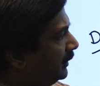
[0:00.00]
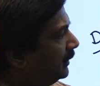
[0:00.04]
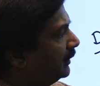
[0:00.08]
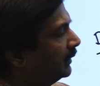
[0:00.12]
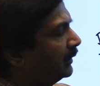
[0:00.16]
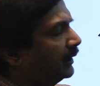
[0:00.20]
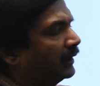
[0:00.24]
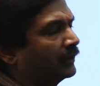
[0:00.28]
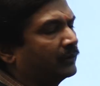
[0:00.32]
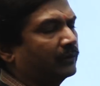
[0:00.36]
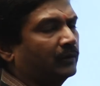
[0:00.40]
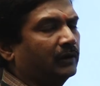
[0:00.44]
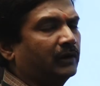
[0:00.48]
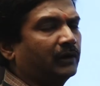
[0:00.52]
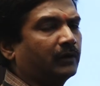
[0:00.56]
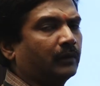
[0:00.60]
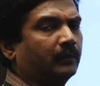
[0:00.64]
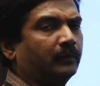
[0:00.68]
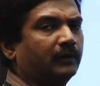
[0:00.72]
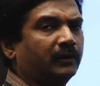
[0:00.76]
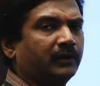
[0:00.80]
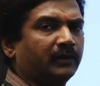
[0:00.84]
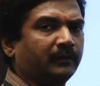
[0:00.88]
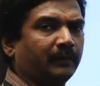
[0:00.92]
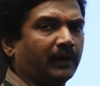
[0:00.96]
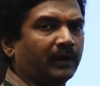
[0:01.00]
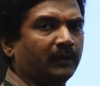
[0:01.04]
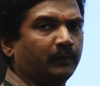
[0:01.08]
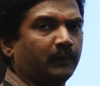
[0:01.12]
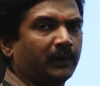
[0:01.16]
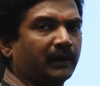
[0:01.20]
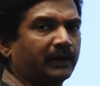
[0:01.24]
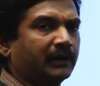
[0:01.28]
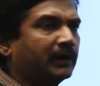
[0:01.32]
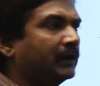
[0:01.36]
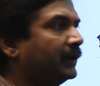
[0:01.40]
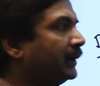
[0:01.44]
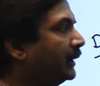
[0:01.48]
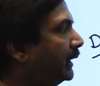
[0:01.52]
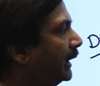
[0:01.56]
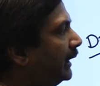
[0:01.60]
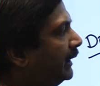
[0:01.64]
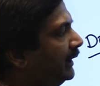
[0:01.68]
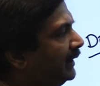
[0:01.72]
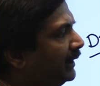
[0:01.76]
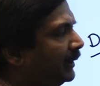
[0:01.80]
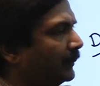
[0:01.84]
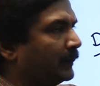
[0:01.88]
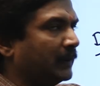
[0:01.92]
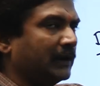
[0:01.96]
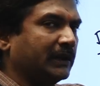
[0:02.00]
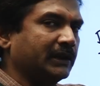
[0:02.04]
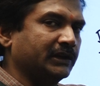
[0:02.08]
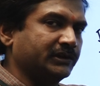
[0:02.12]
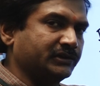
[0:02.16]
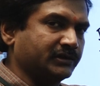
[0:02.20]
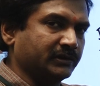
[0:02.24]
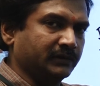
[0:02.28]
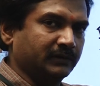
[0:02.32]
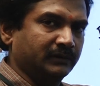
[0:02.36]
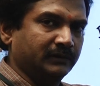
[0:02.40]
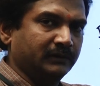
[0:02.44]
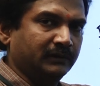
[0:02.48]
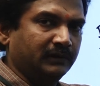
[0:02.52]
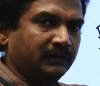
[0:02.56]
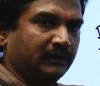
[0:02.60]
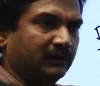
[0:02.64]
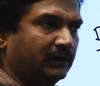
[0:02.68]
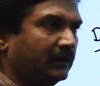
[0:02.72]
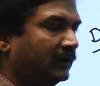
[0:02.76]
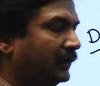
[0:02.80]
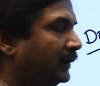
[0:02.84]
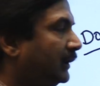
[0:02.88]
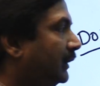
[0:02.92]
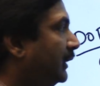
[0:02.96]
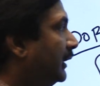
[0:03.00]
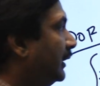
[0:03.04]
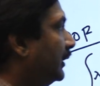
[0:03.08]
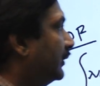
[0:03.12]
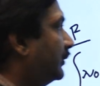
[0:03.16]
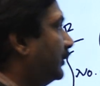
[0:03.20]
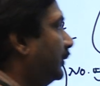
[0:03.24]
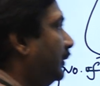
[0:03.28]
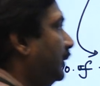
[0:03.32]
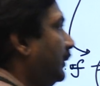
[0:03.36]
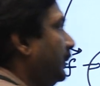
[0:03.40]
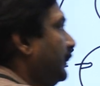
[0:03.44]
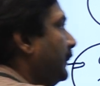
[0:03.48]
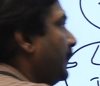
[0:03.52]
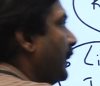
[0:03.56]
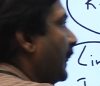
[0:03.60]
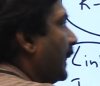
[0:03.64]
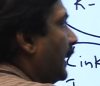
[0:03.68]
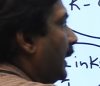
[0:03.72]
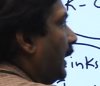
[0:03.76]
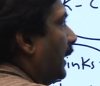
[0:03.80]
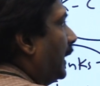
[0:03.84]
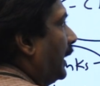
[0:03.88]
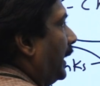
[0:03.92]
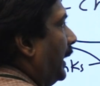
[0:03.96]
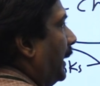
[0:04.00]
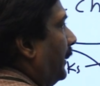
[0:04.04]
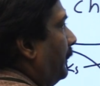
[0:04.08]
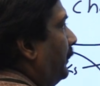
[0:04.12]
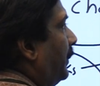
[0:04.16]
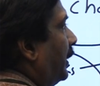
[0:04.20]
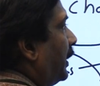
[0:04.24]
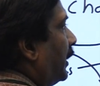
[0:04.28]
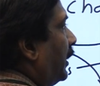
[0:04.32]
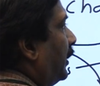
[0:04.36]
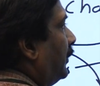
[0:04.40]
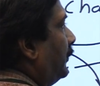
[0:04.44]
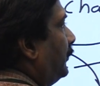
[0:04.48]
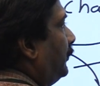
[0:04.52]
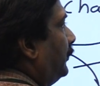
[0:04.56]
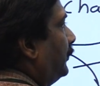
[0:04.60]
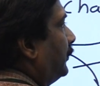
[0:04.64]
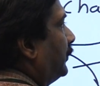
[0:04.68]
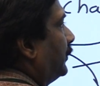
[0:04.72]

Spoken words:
not only robotic manipulator, any application. So, number of